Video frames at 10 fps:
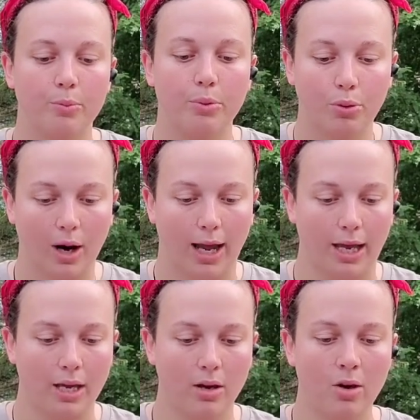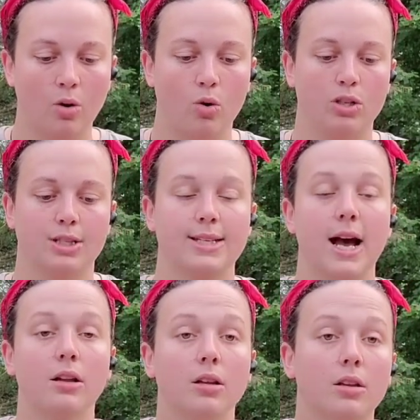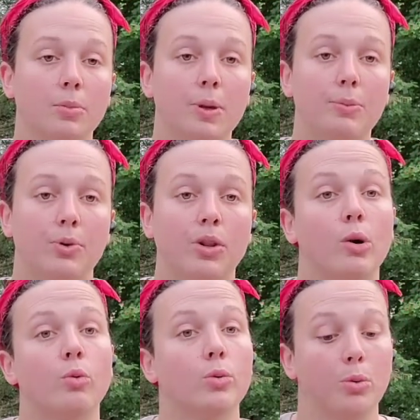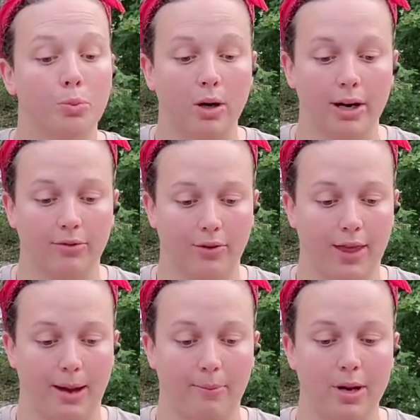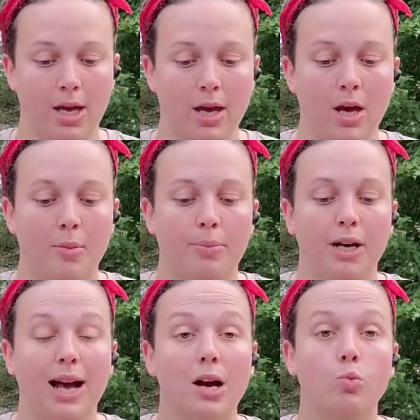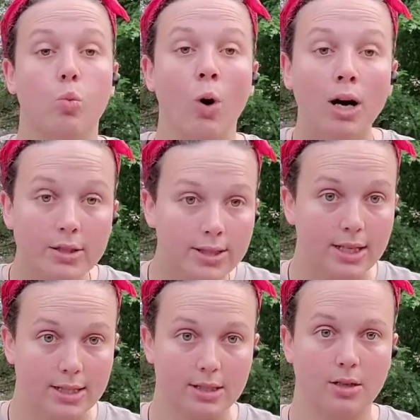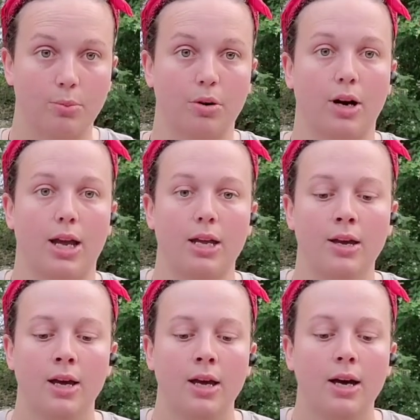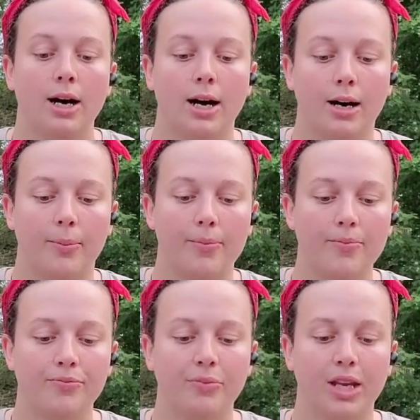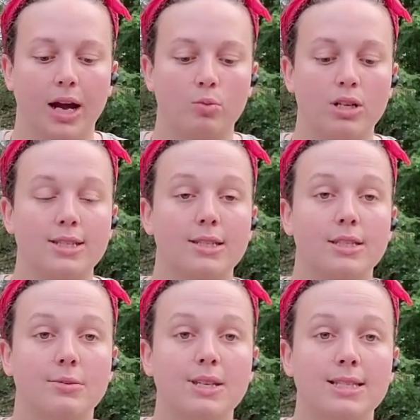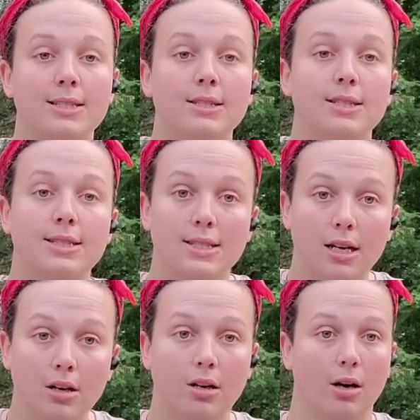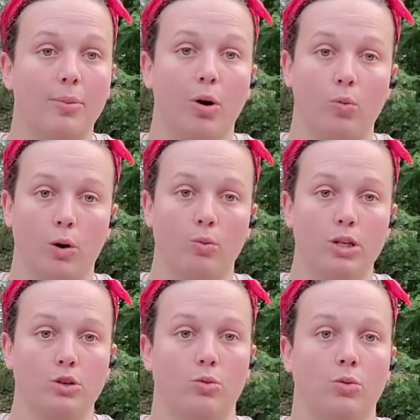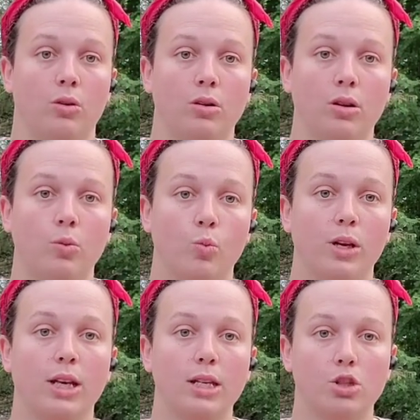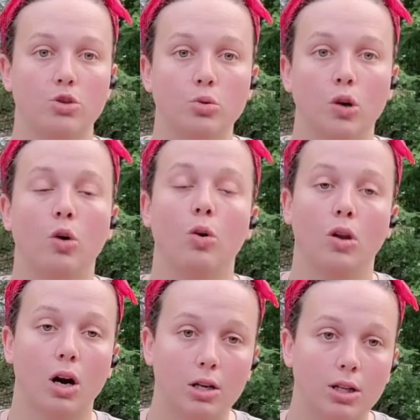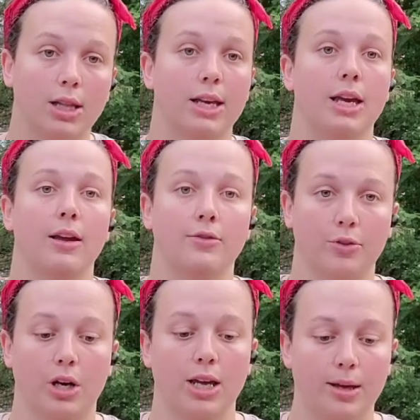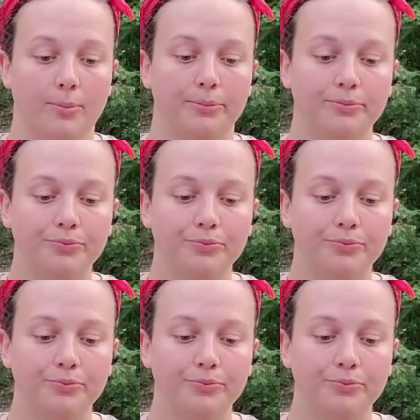pray or to tell other people that we will pray for them but God wants us to pray. Um, God wants us to be sincere about what we do. We need to do it wholeheartedly and for Him.